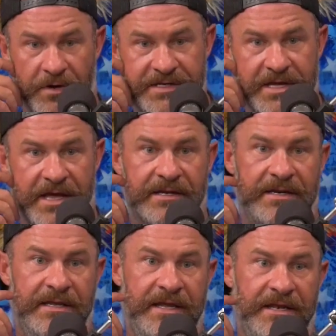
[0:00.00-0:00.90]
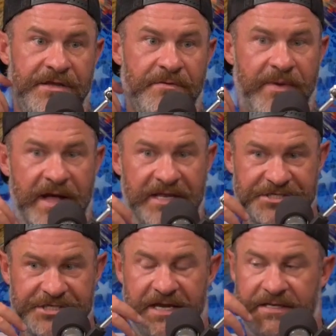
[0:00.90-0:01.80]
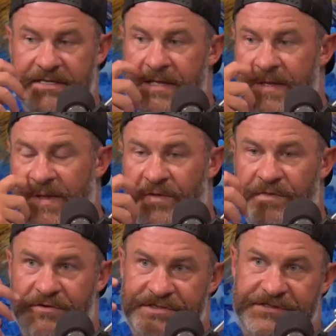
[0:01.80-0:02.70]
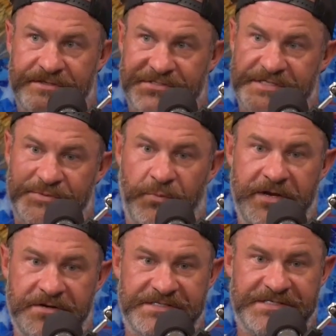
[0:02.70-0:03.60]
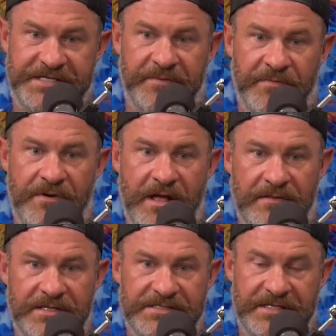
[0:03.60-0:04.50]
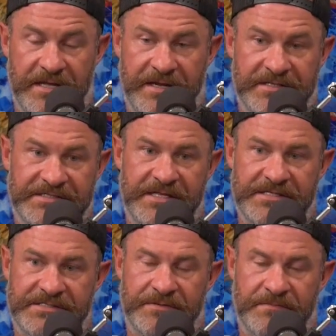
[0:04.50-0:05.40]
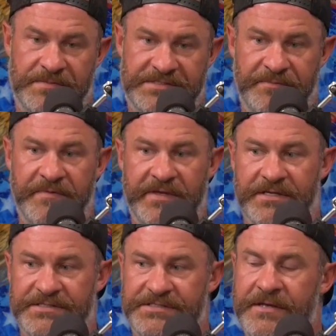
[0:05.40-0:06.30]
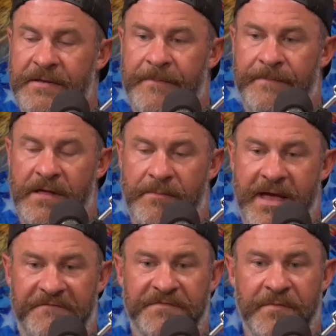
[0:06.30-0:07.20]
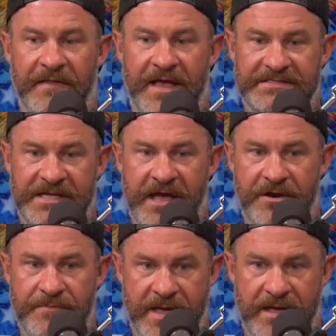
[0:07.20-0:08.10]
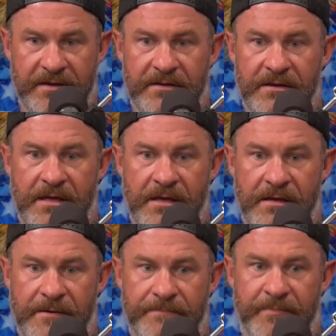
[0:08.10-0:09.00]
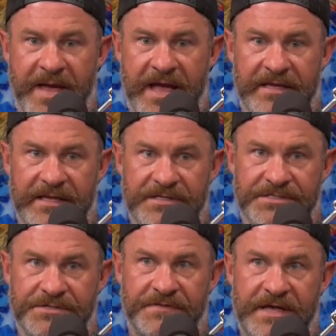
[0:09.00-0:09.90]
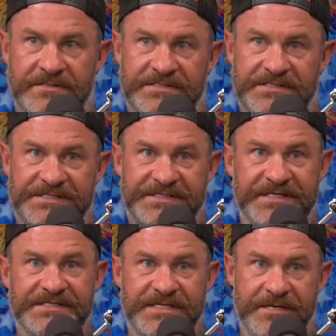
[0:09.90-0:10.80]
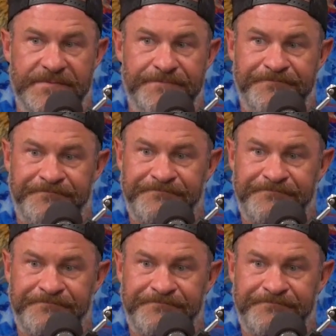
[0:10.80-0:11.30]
work done, getting your body checked. There's there's this weird stigma around this, and I, and I'll say this simply because um, after my last Ironman um, back in 2016,